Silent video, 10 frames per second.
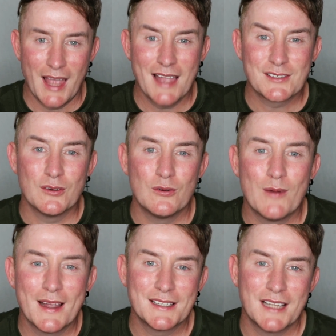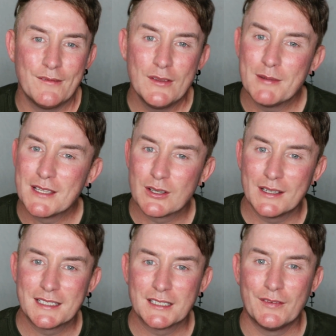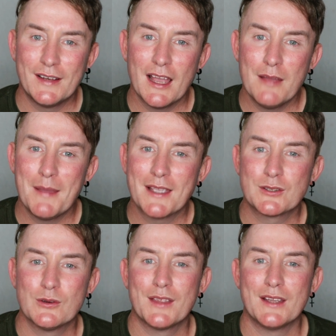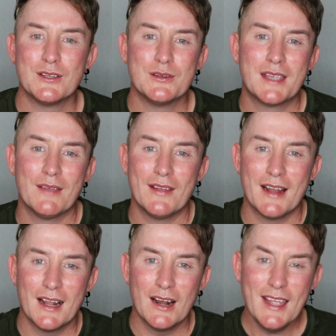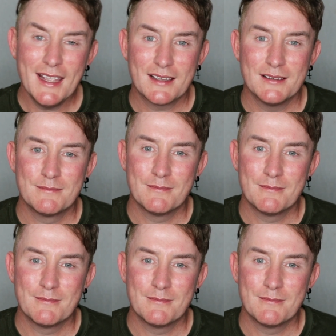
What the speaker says: As always, if you enjoyed this video, make sure that you give it a like.